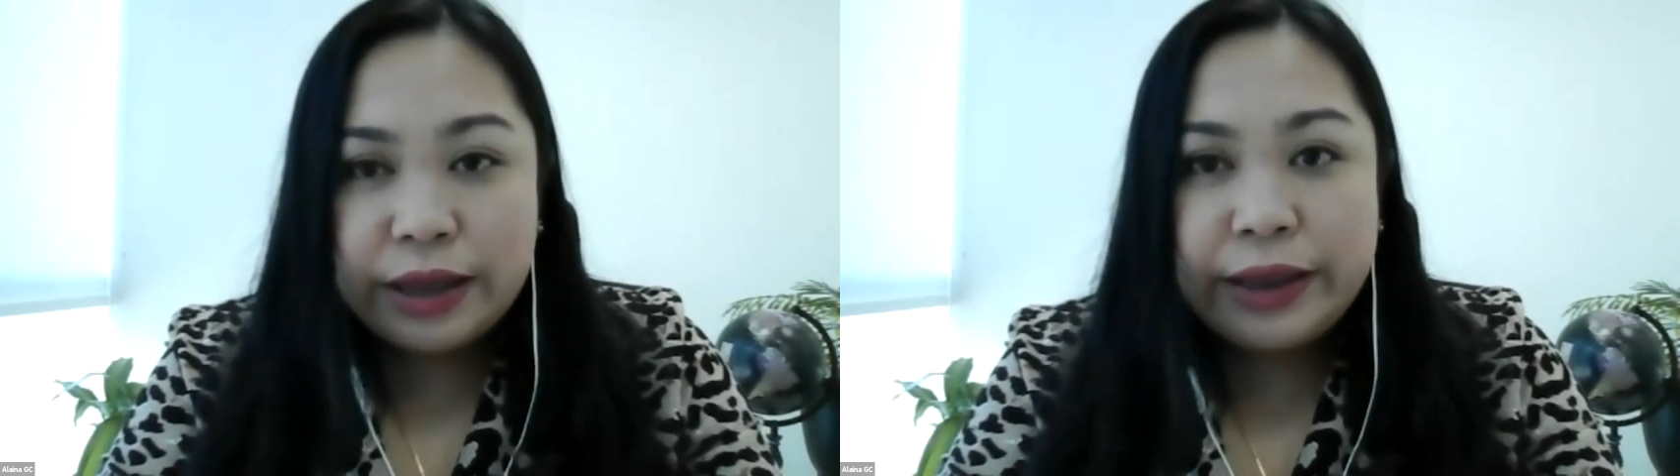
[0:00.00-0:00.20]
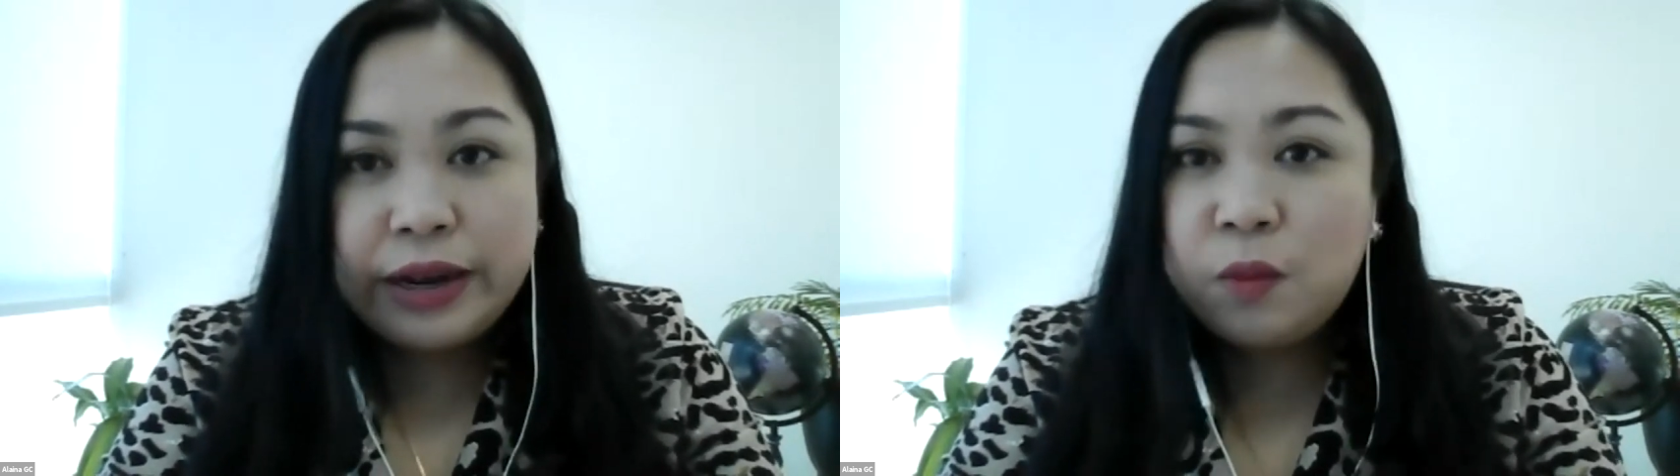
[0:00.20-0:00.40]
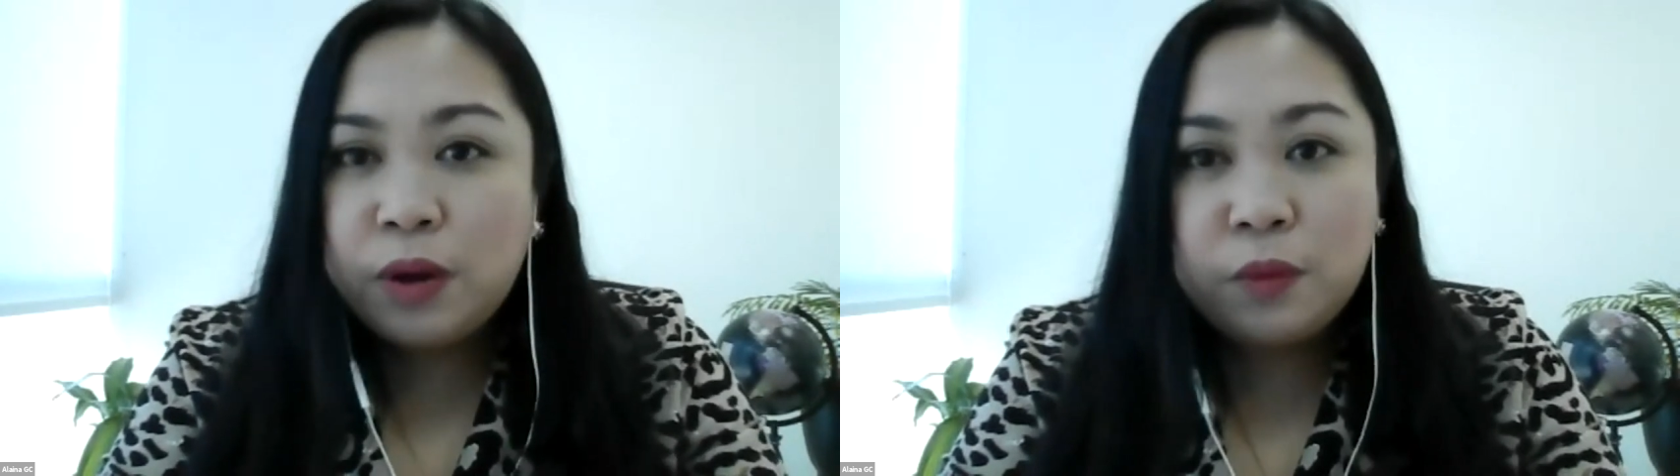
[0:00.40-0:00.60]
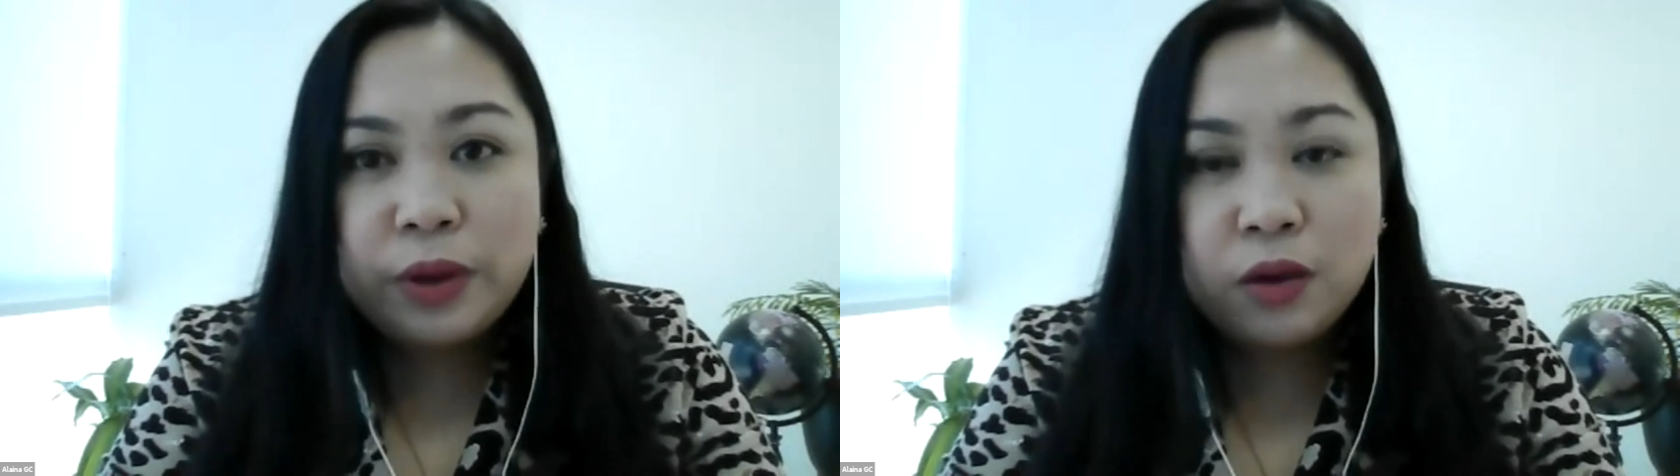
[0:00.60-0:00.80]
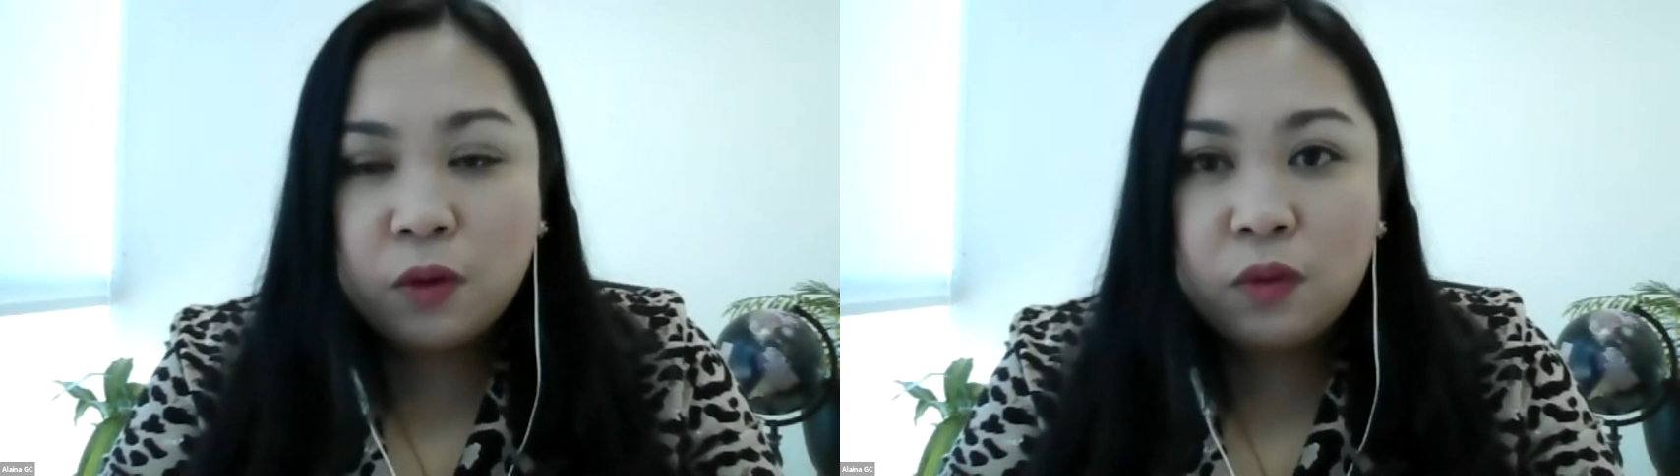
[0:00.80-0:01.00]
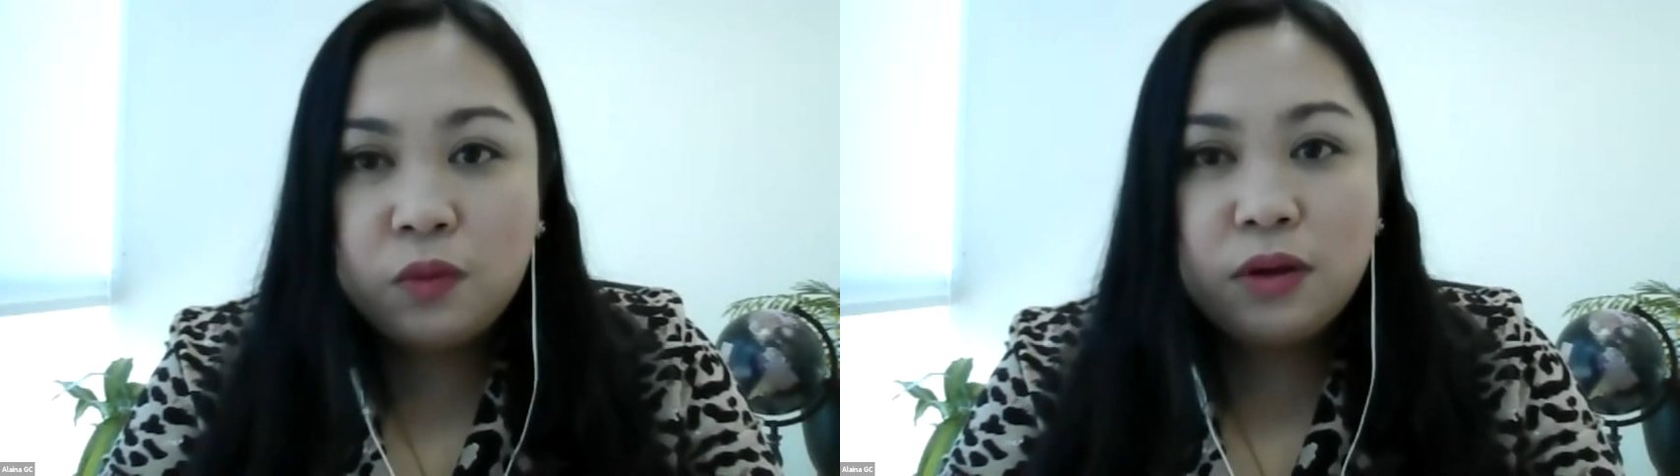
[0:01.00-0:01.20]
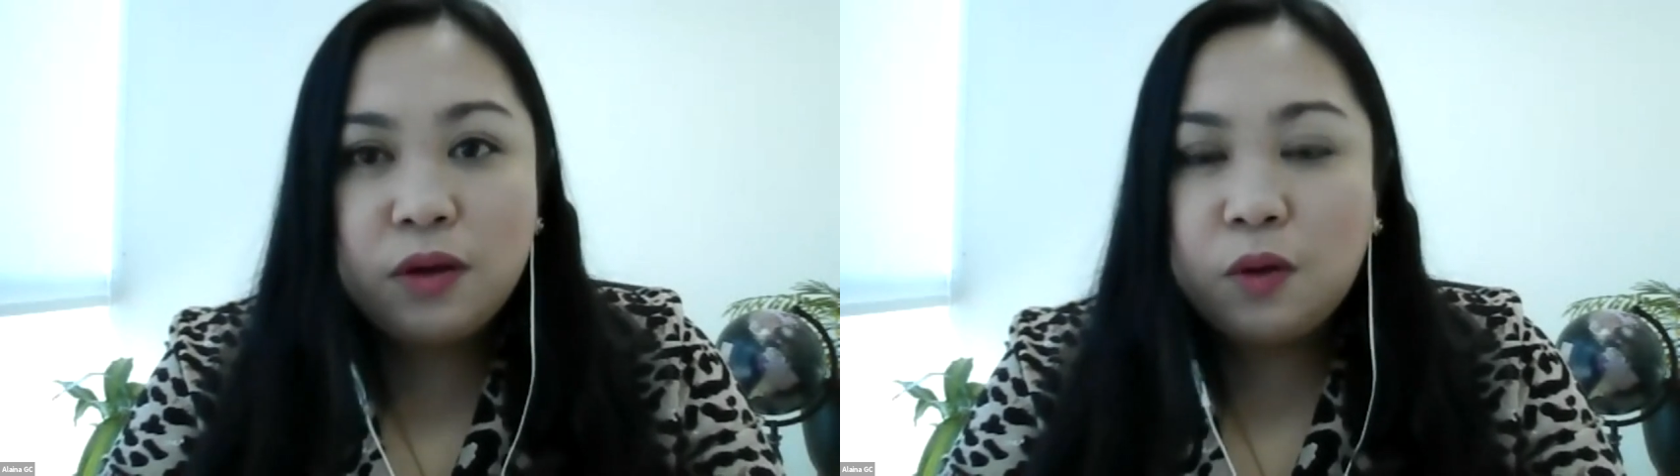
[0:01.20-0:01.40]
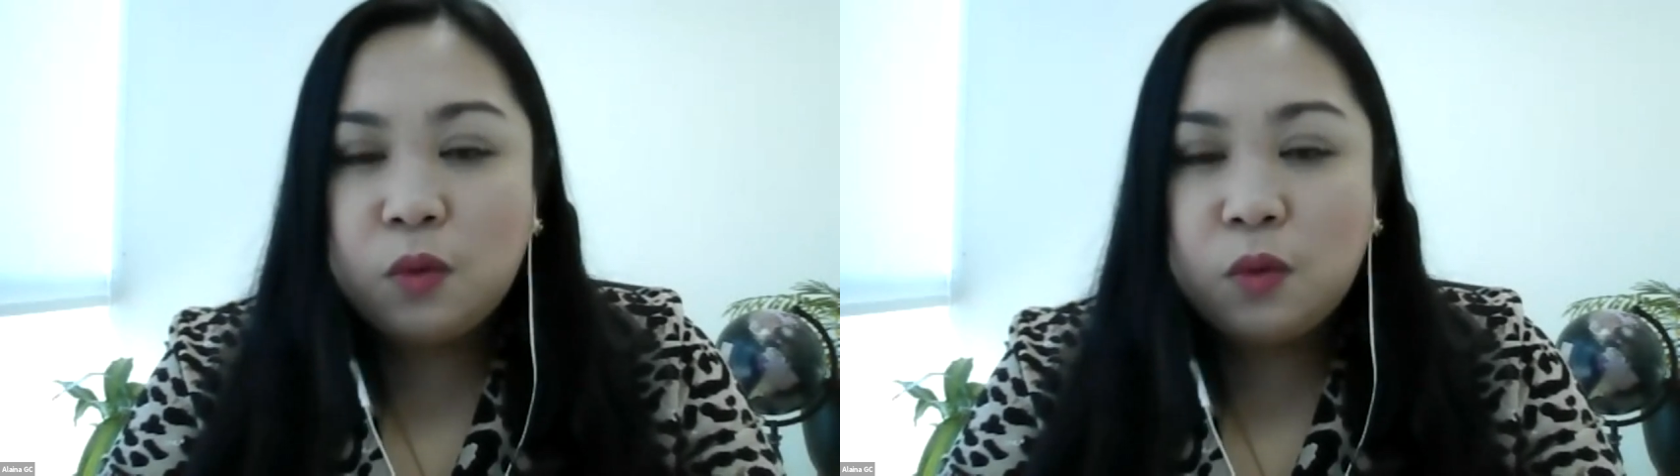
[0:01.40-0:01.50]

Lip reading: Anywhere we go,